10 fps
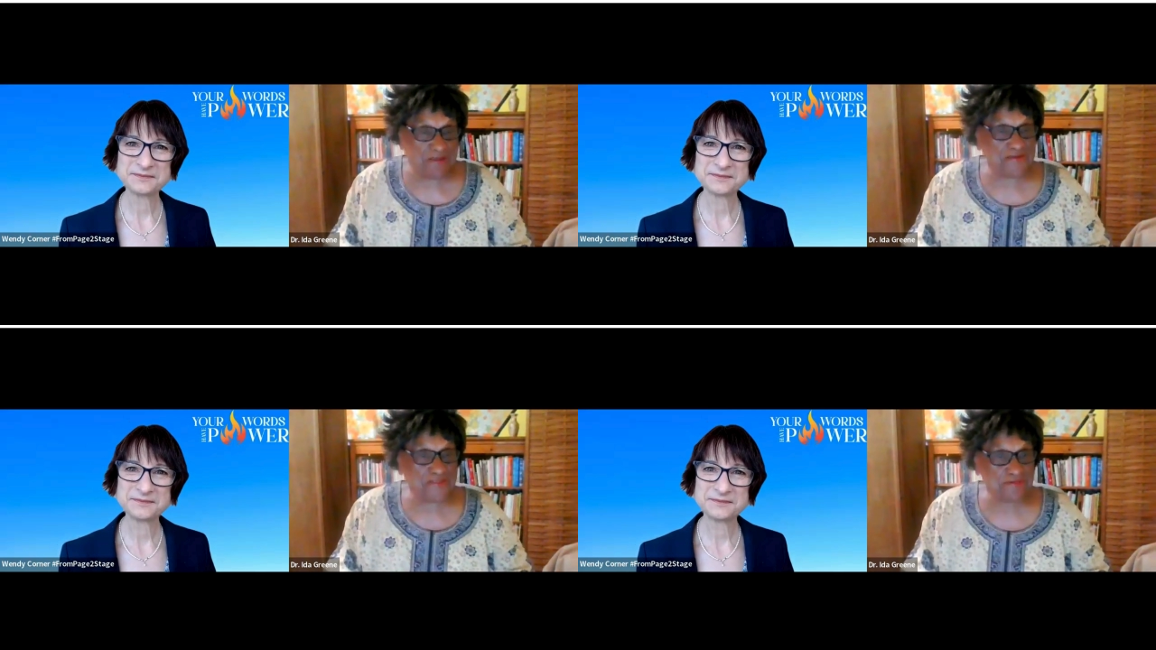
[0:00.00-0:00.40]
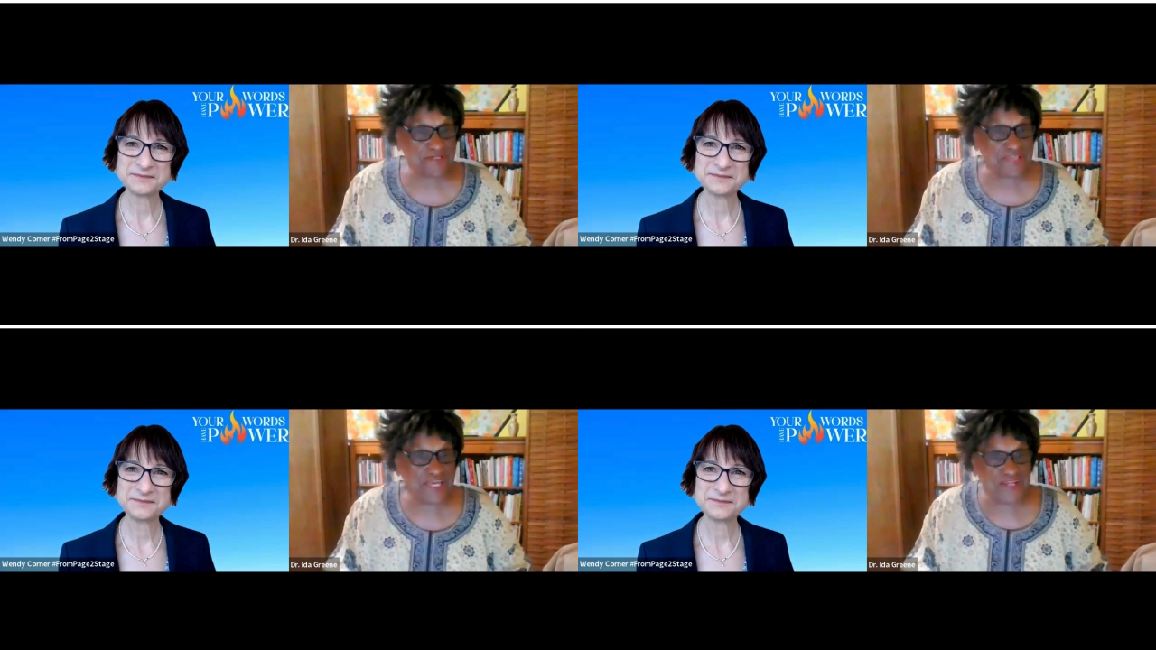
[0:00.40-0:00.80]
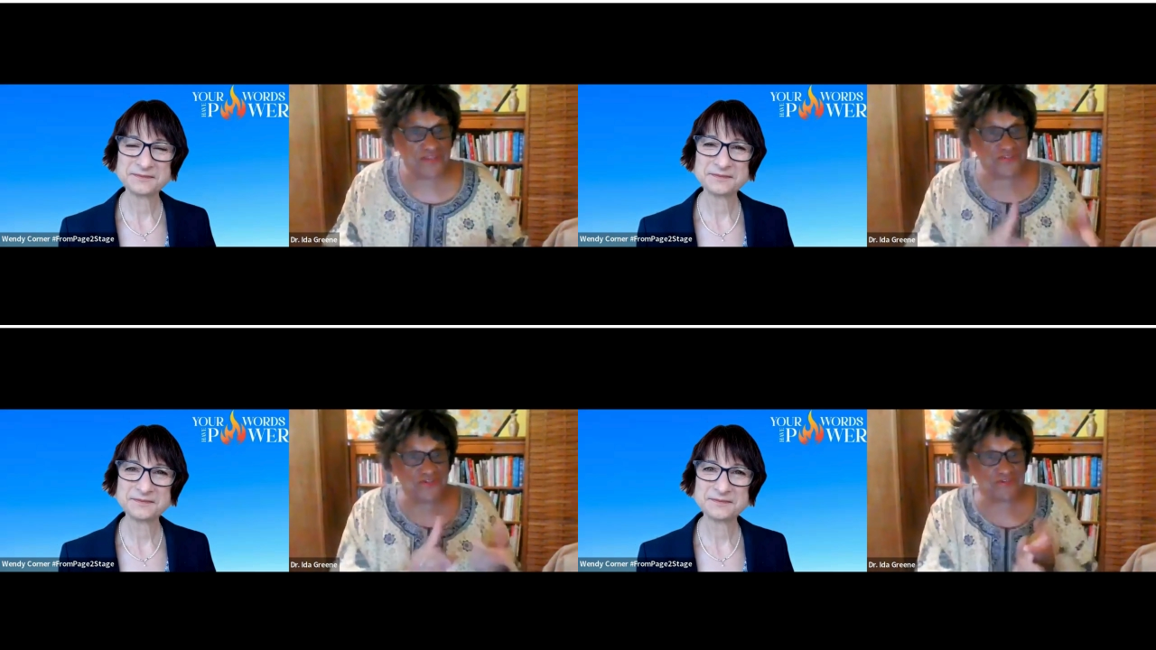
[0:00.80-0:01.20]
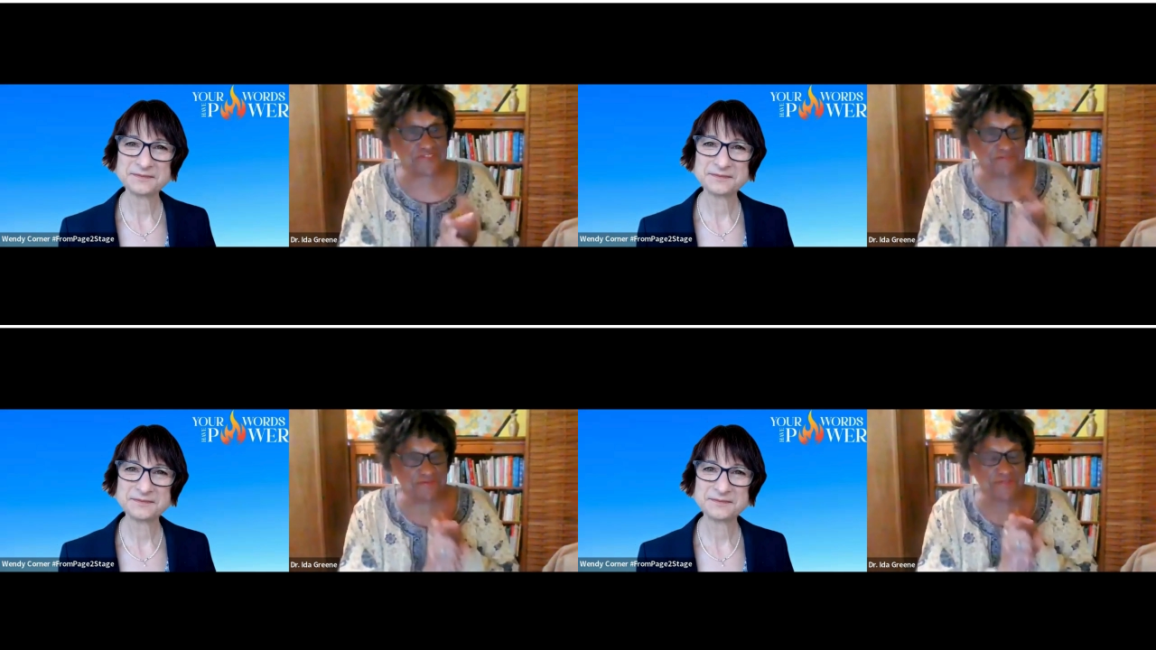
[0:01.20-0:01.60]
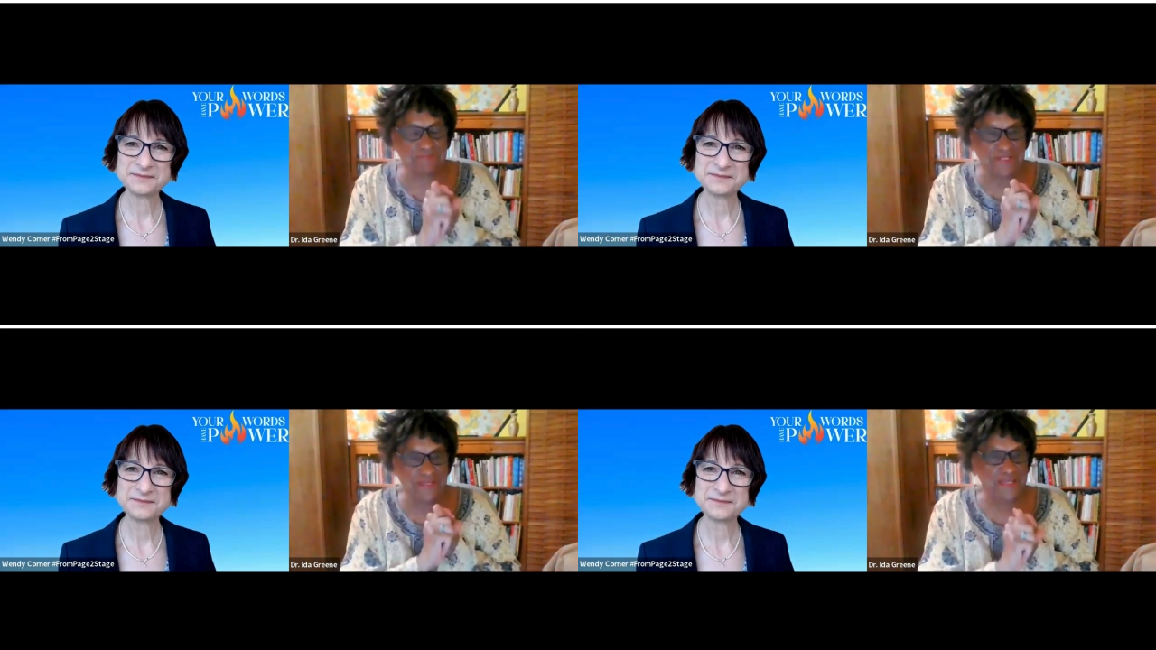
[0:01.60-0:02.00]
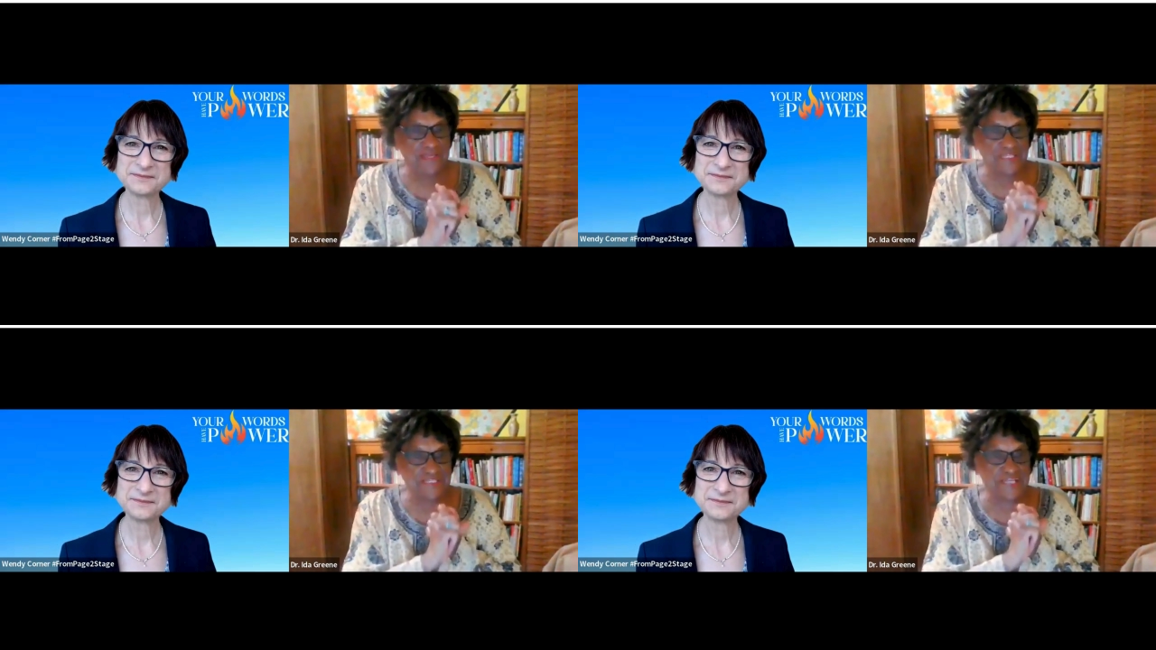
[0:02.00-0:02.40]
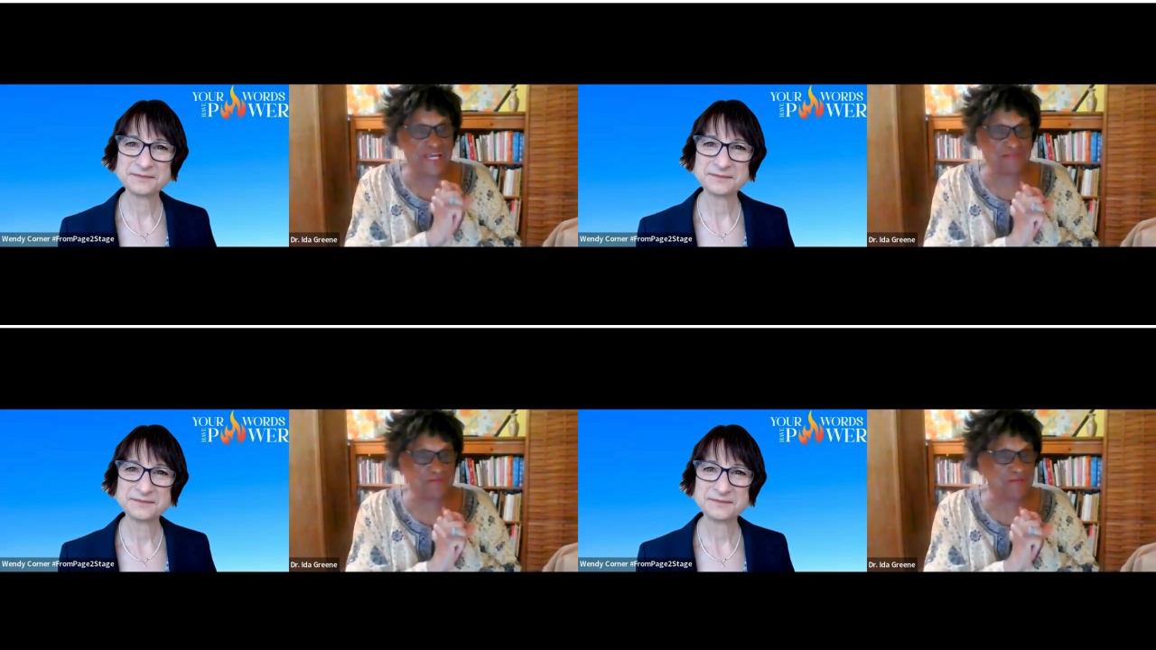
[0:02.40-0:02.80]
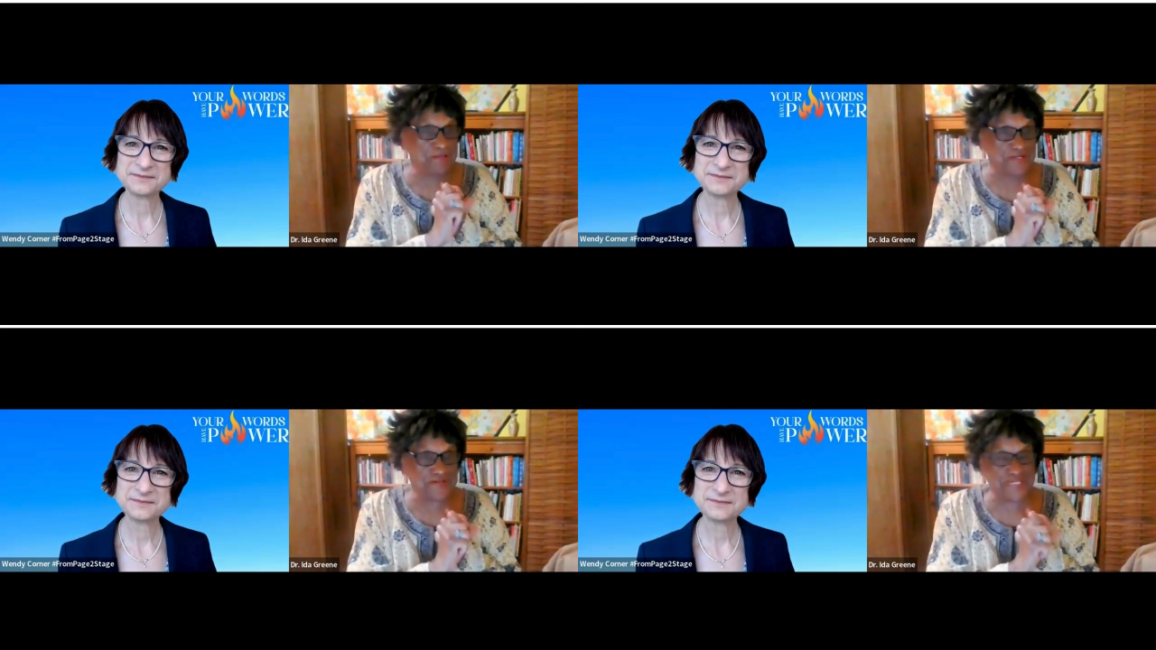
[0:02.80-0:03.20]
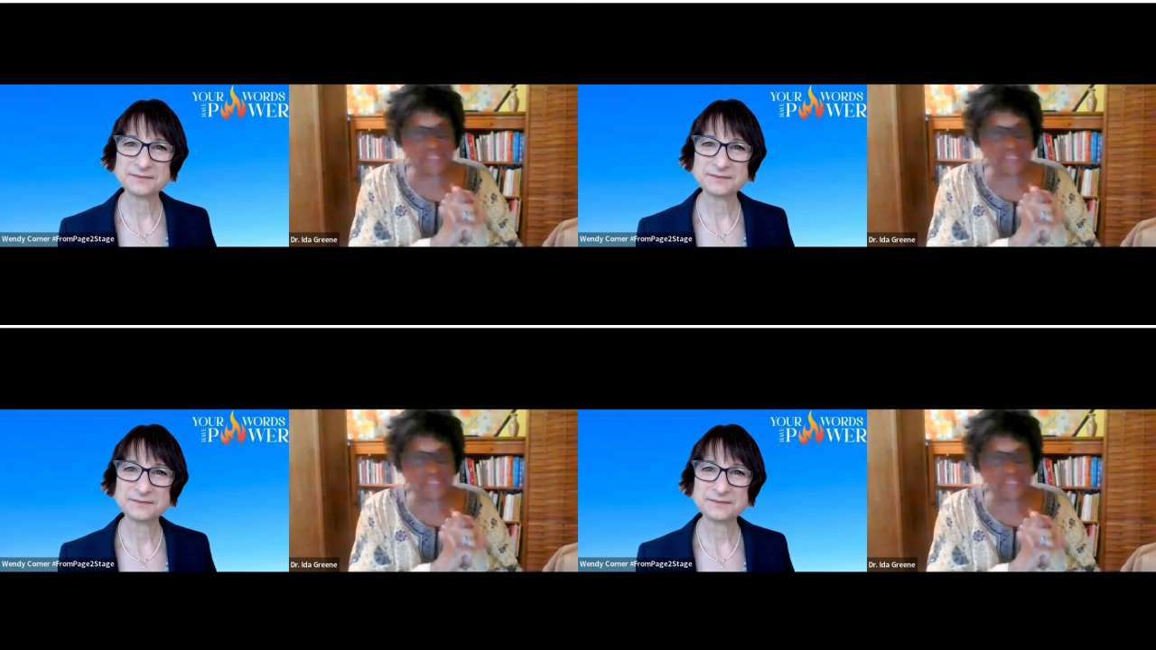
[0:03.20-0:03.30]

Speaker 1: marry them because I had a choice to become a desire to become a nurse.